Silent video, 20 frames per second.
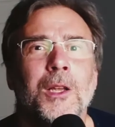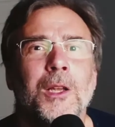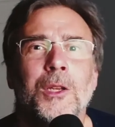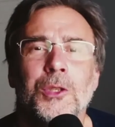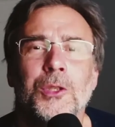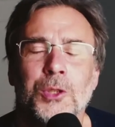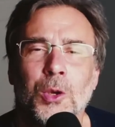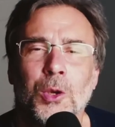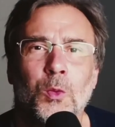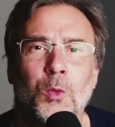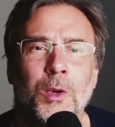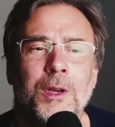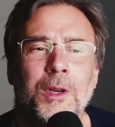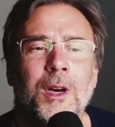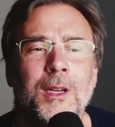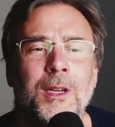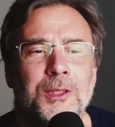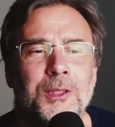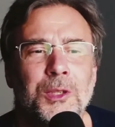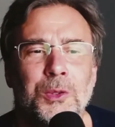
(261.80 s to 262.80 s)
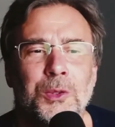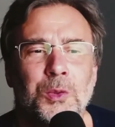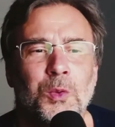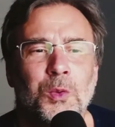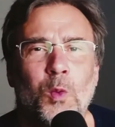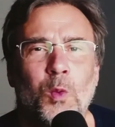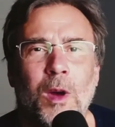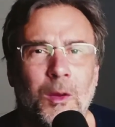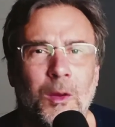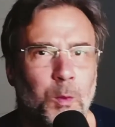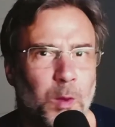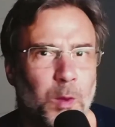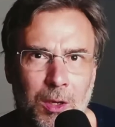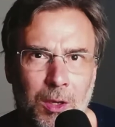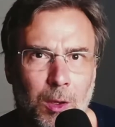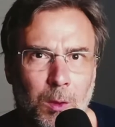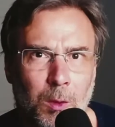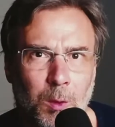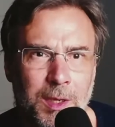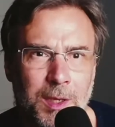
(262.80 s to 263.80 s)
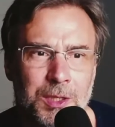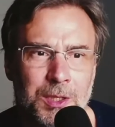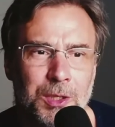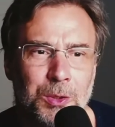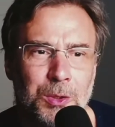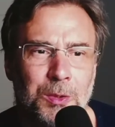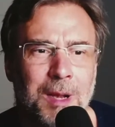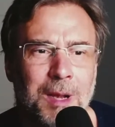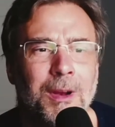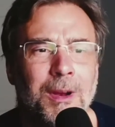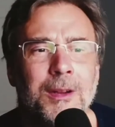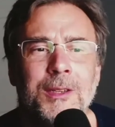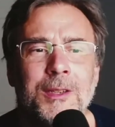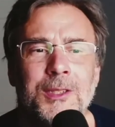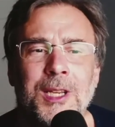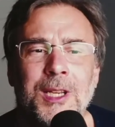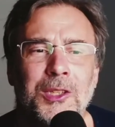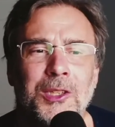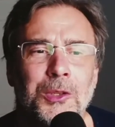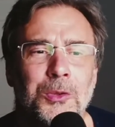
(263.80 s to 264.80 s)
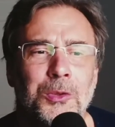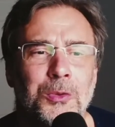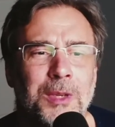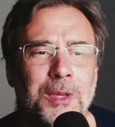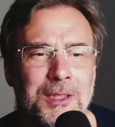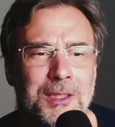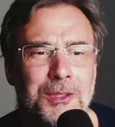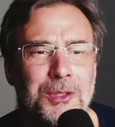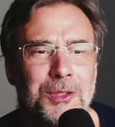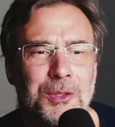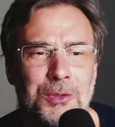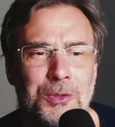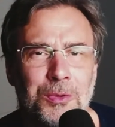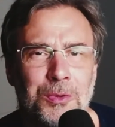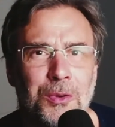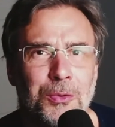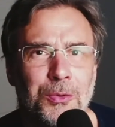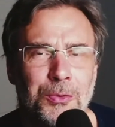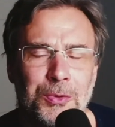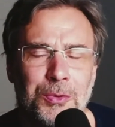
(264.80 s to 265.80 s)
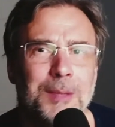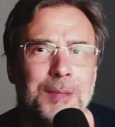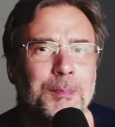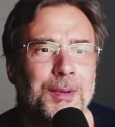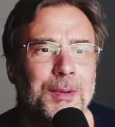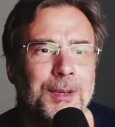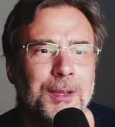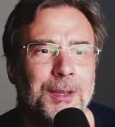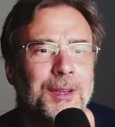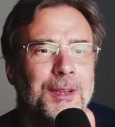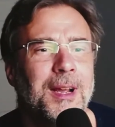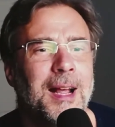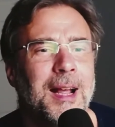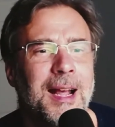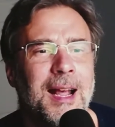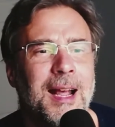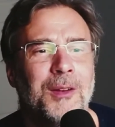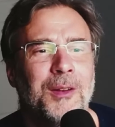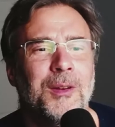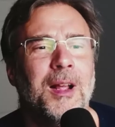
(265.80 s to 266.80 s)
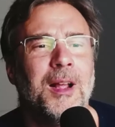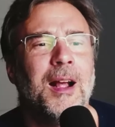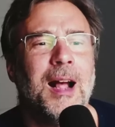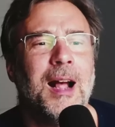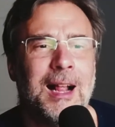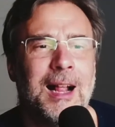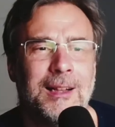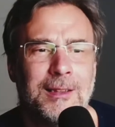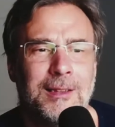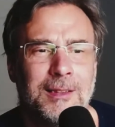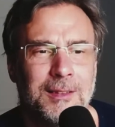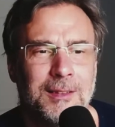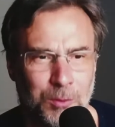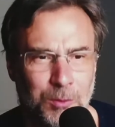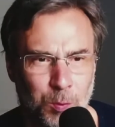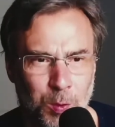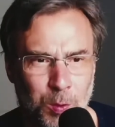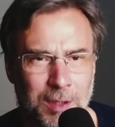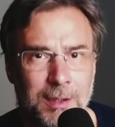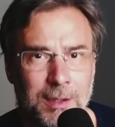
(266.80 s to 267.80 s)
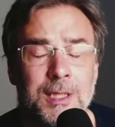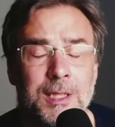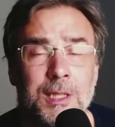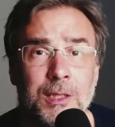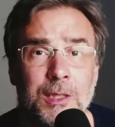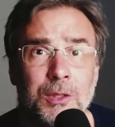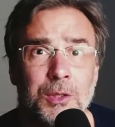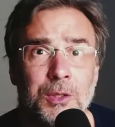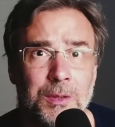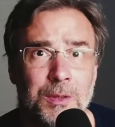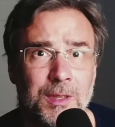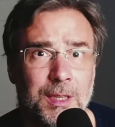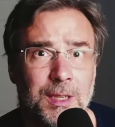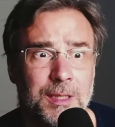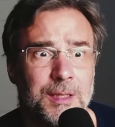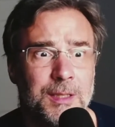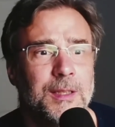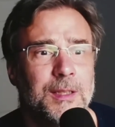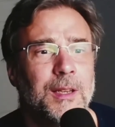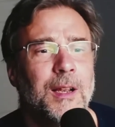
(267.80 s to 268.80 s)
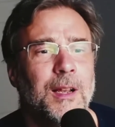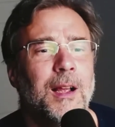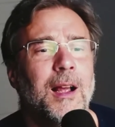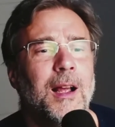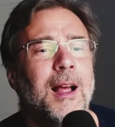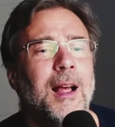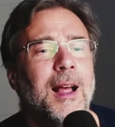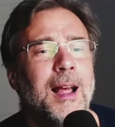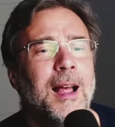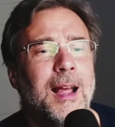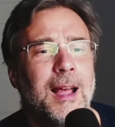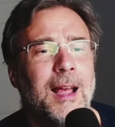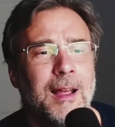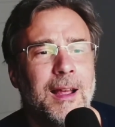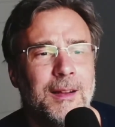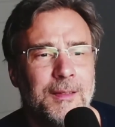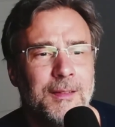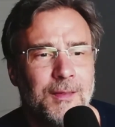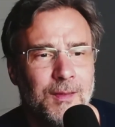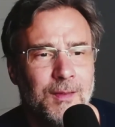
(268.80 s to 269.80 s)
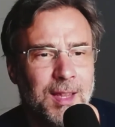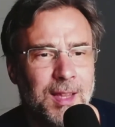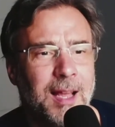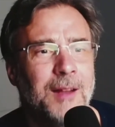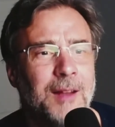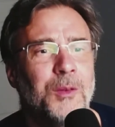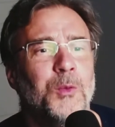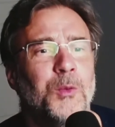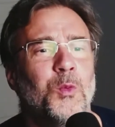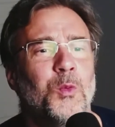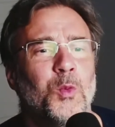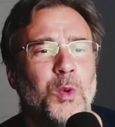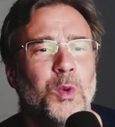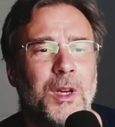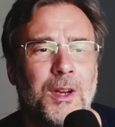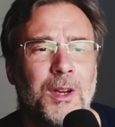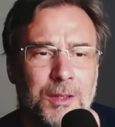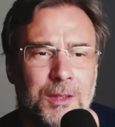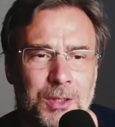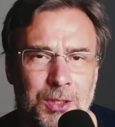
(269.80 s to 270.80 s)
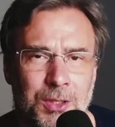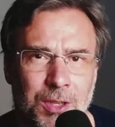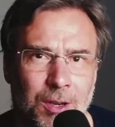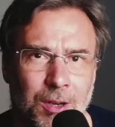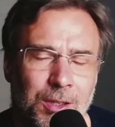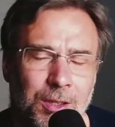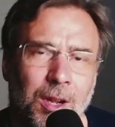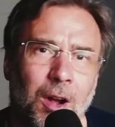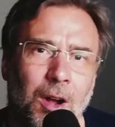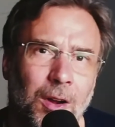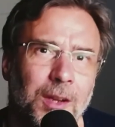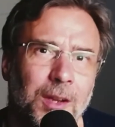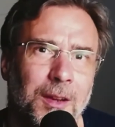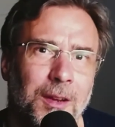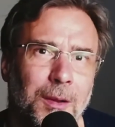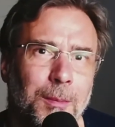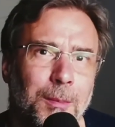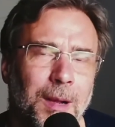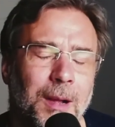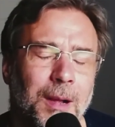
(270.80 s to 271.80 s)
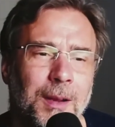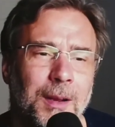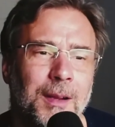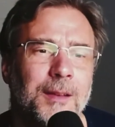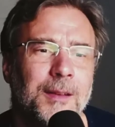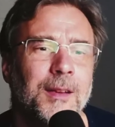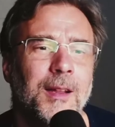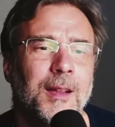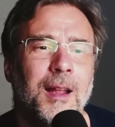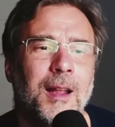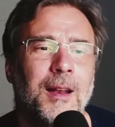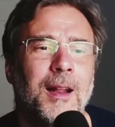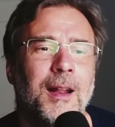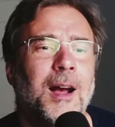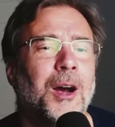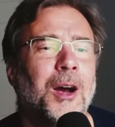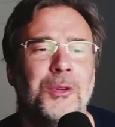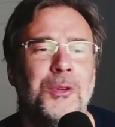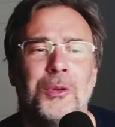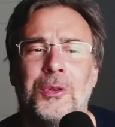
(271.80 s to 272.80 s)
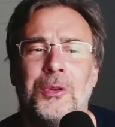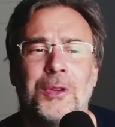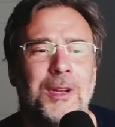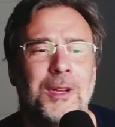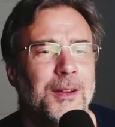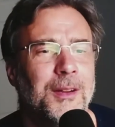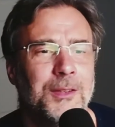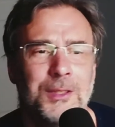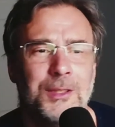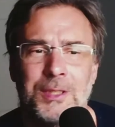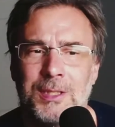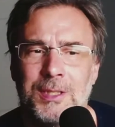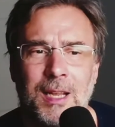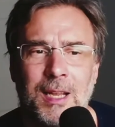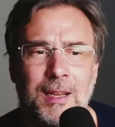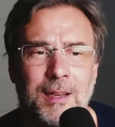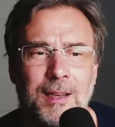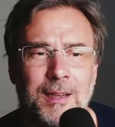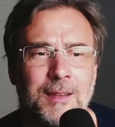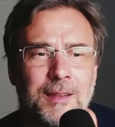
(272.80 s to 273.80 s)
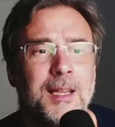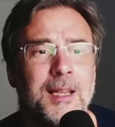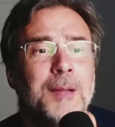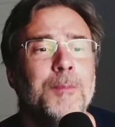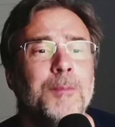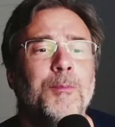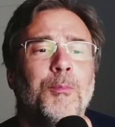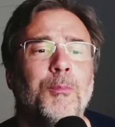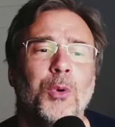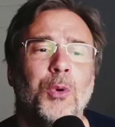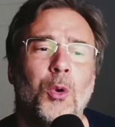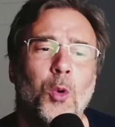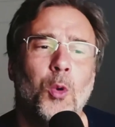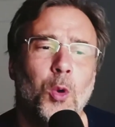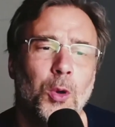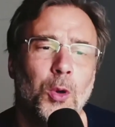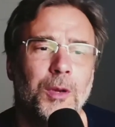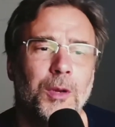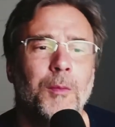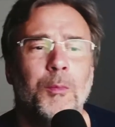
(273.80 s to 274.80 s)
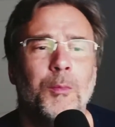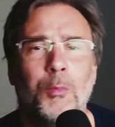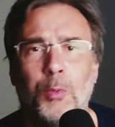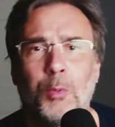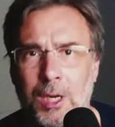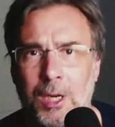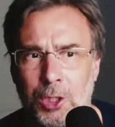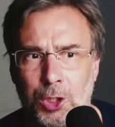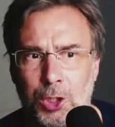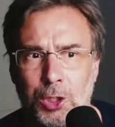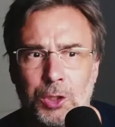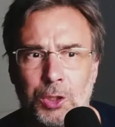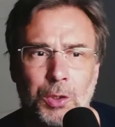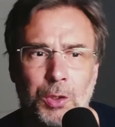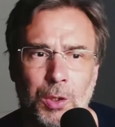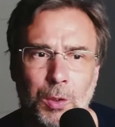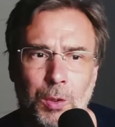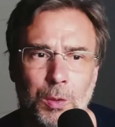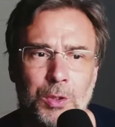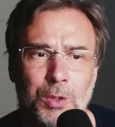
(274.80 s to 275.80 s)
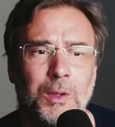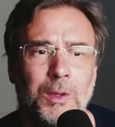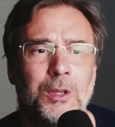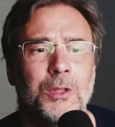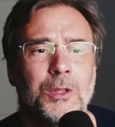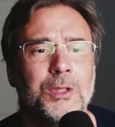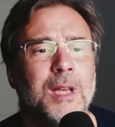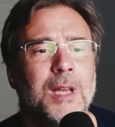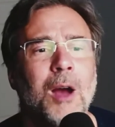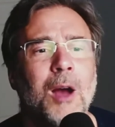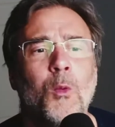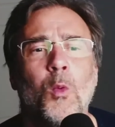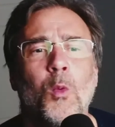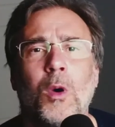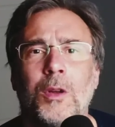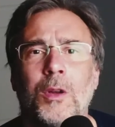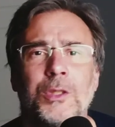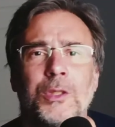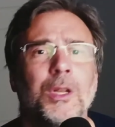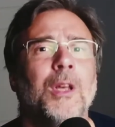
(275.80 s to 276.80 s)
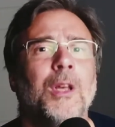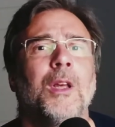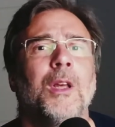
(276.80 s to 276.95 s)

So we're going to do what we always do. I'm going to take you into Reaper and we'll listen to this and then we're going to start talking about it and how you can understand it in broad brush strokes because I want